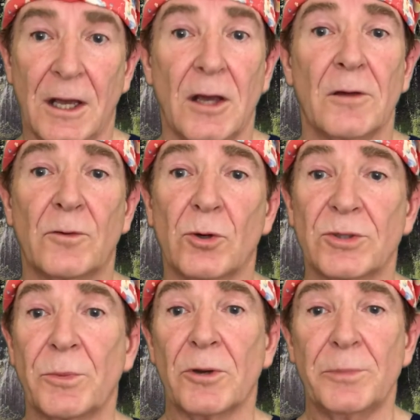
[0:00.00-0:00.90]
Of
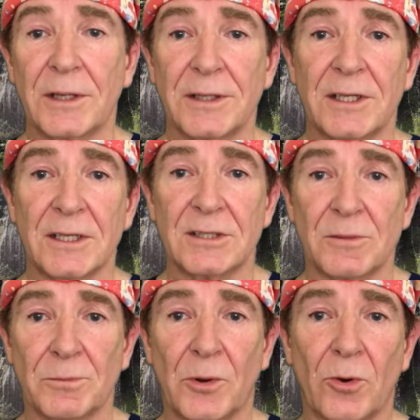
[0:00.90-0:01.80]
course, mobility is
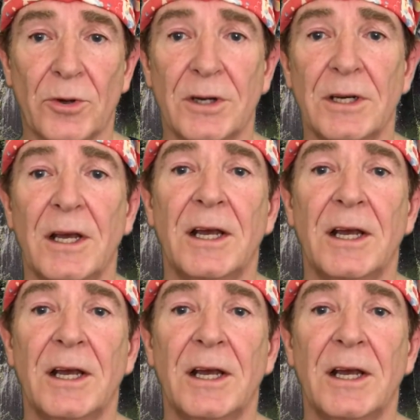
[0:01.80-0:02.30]
important,